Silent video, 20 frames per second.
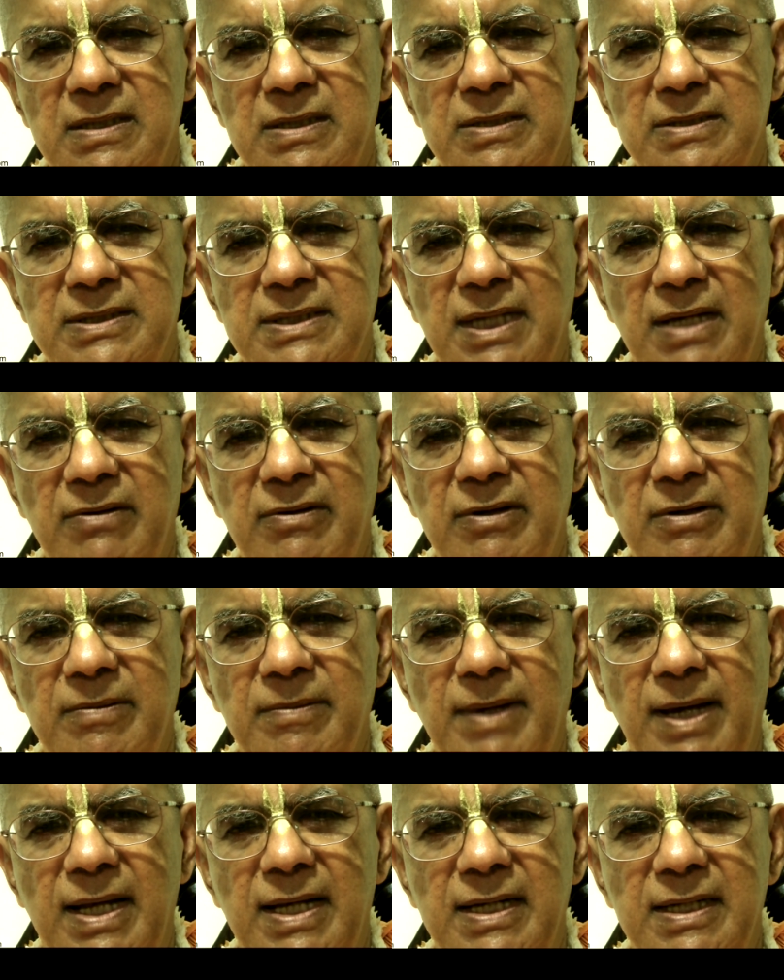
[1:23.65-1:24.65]
To save
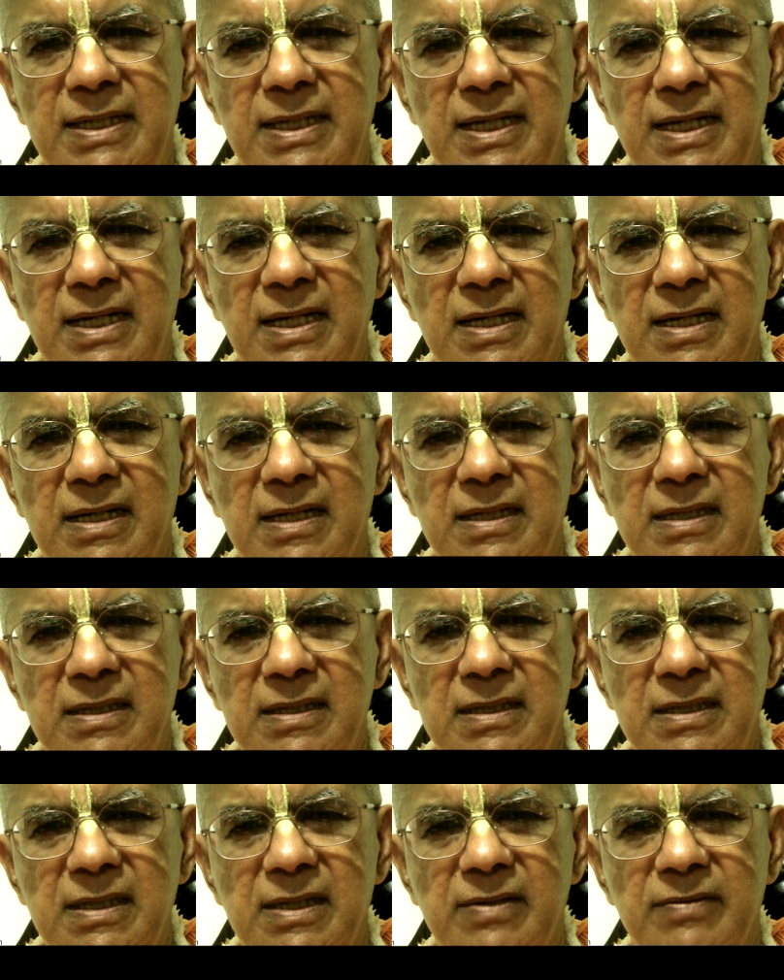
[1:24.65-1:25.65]
humanity
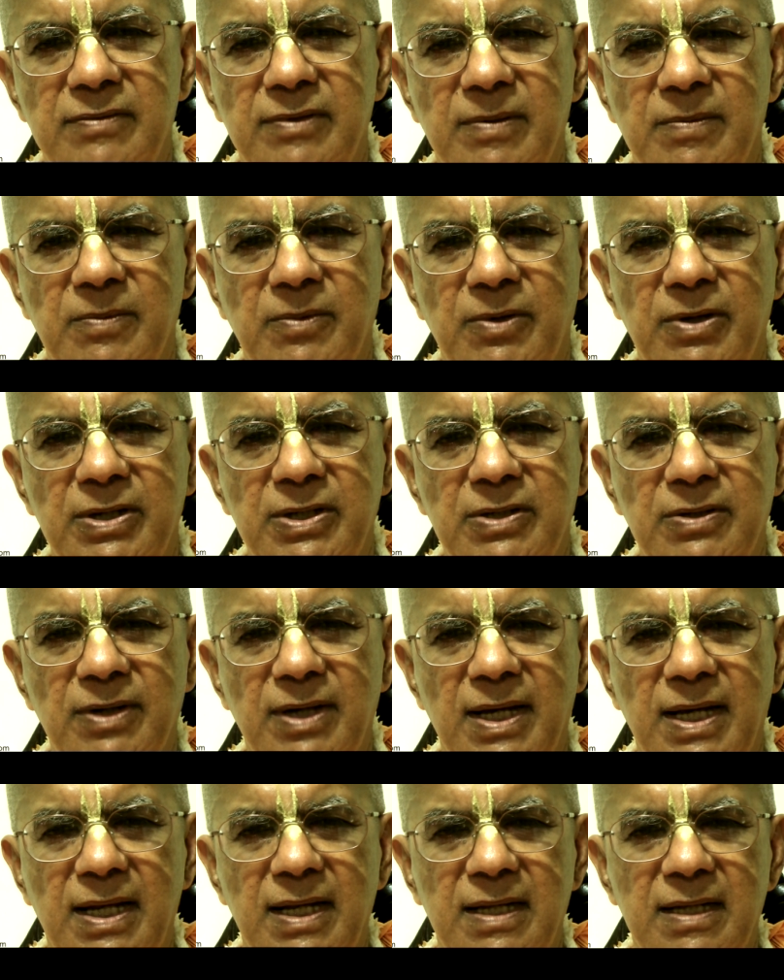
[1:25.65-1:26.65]
from going
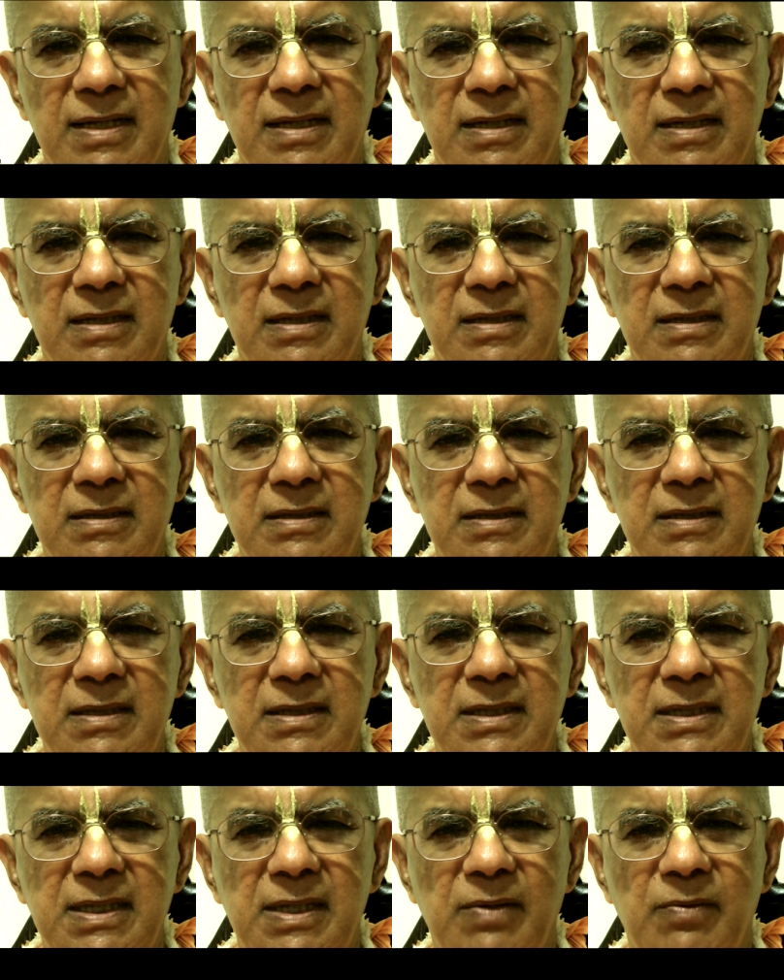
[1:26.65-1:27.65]
to hell.
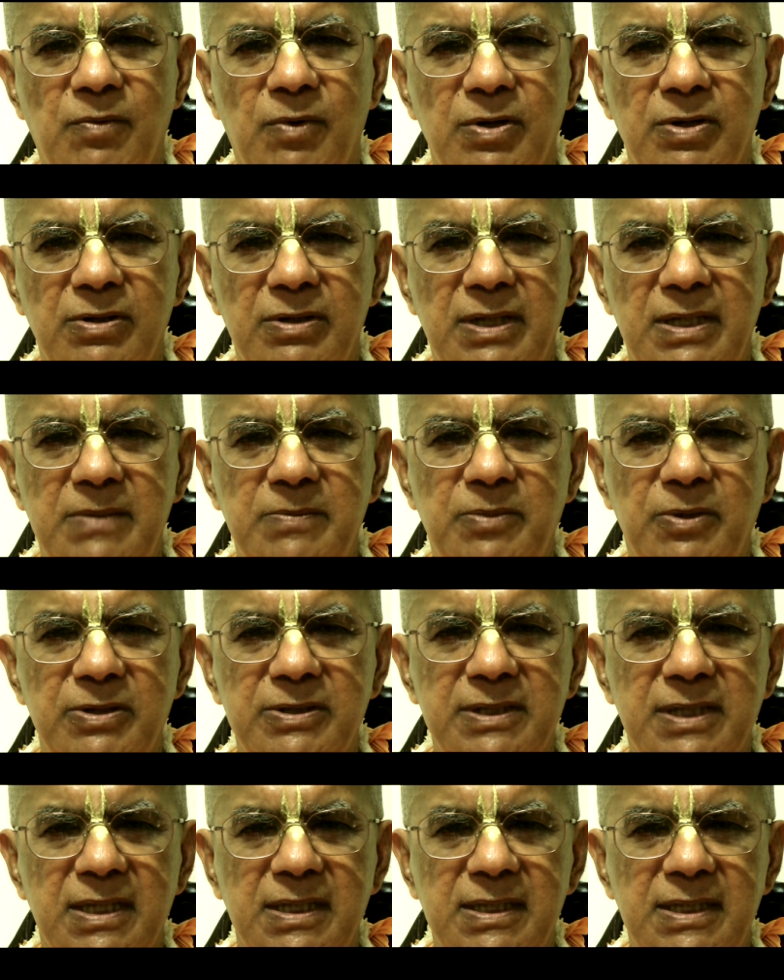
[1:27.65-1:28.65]
What do these
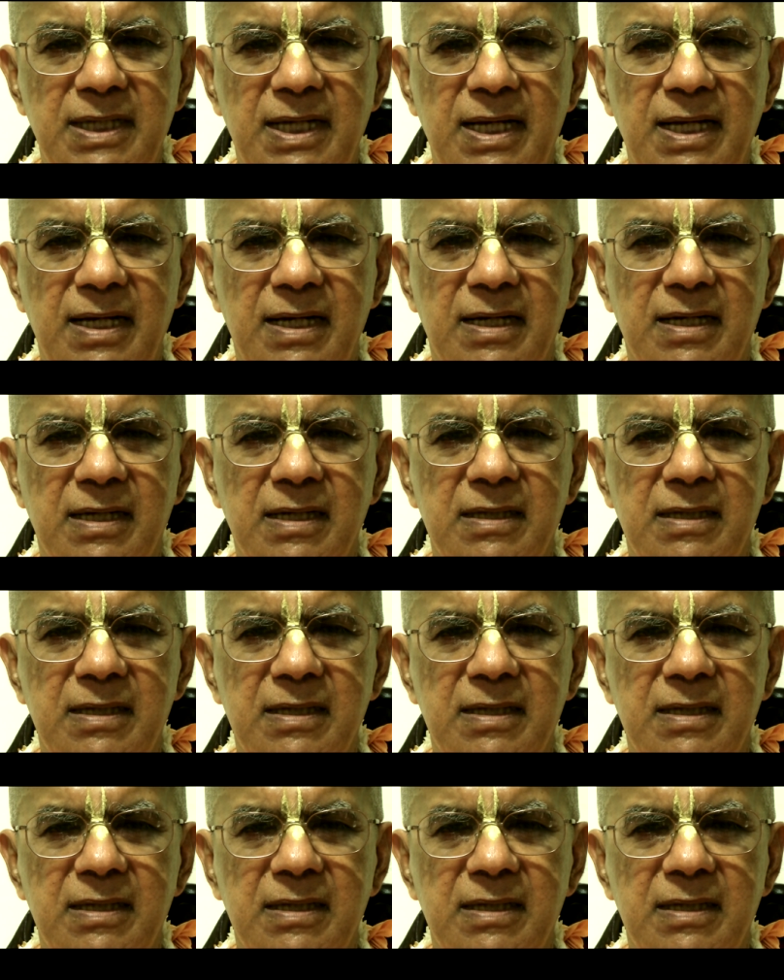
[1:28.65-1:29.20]
books contain?